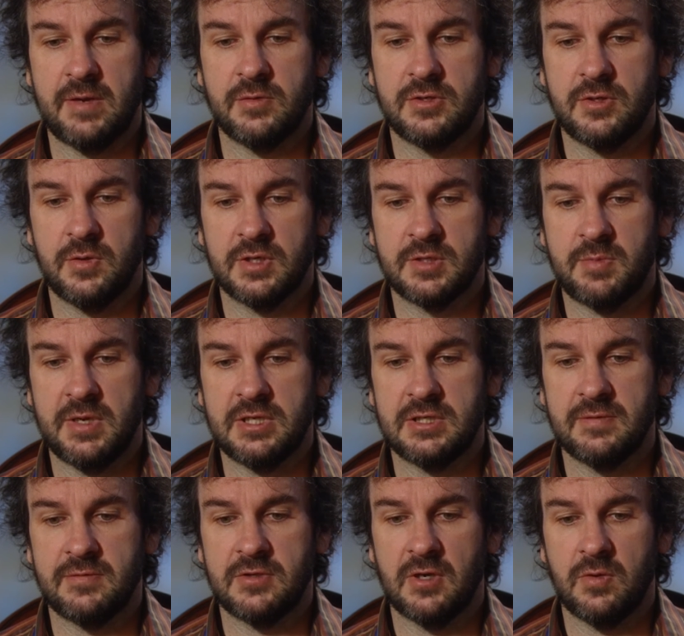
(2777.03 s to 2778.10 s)
It was too
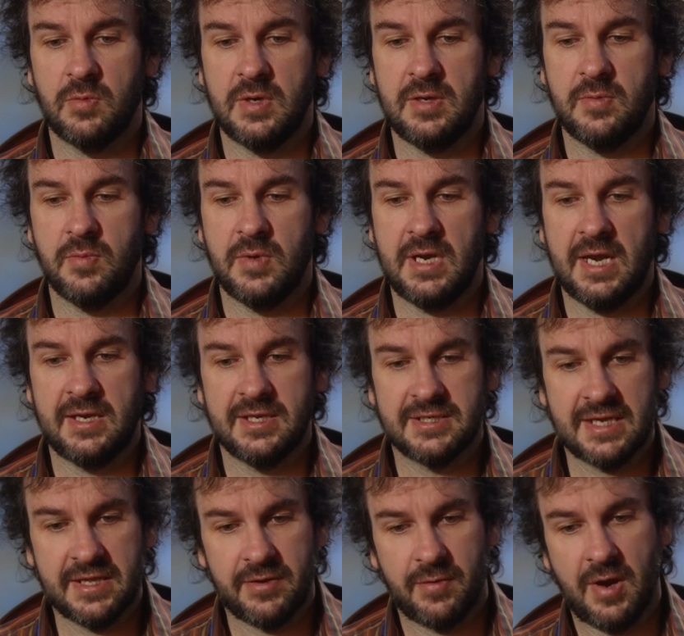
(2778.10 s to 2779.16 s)
expensive, so we had
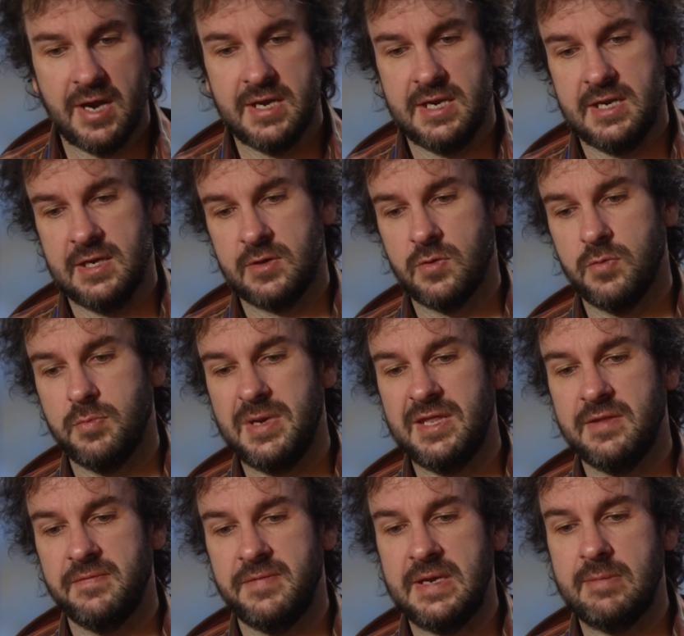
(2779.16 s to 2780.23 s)
this other idea called
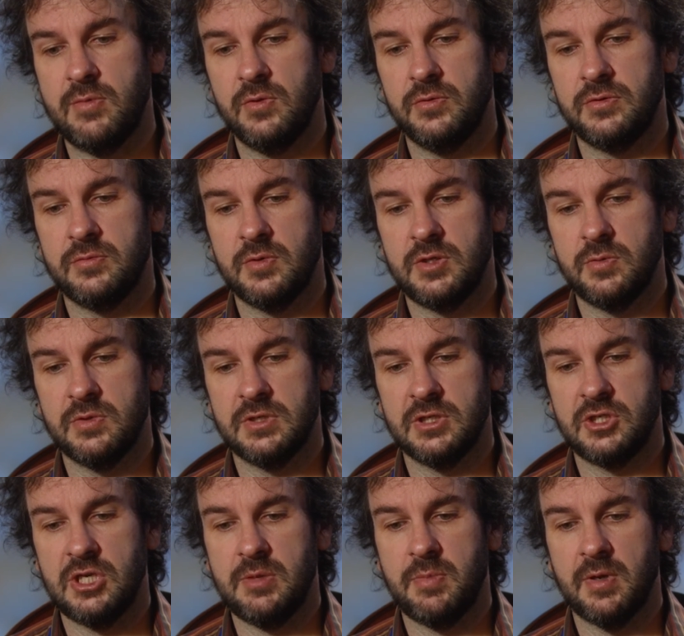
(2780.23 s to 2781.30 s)
Meet the Feebles, which was a
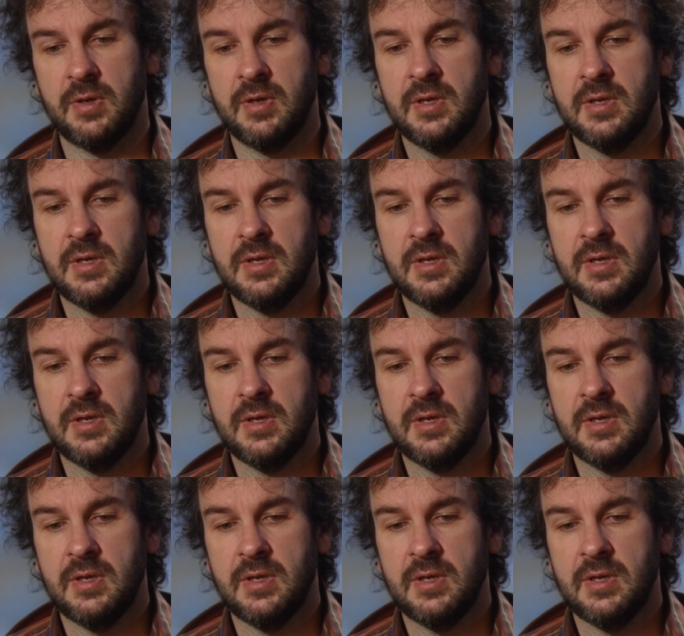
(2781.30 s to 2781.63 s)
cheaper